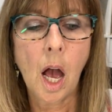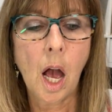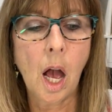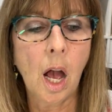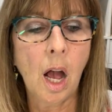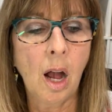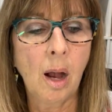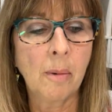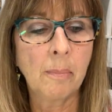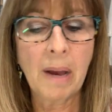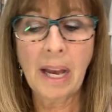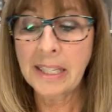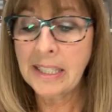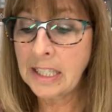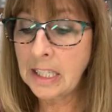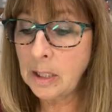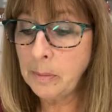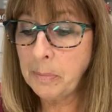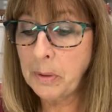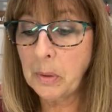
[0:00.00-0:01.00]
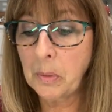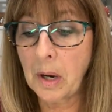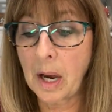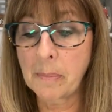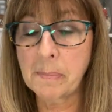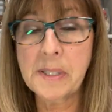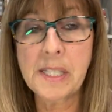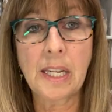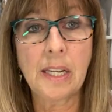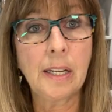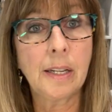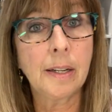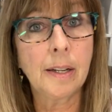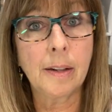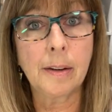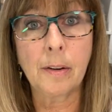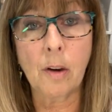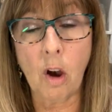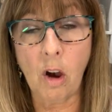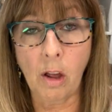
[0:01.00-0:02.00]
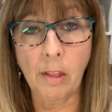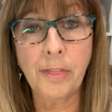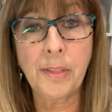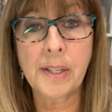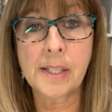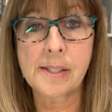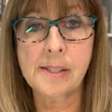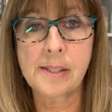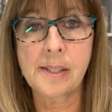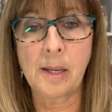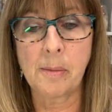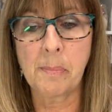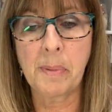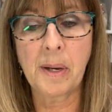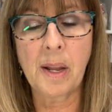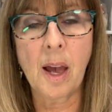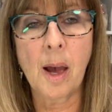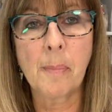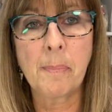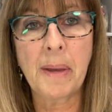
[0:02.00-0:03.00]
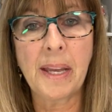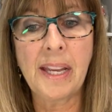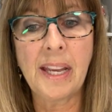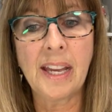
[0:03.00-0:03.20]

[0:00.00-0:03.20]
I keep you updated on all things Stampin' Up!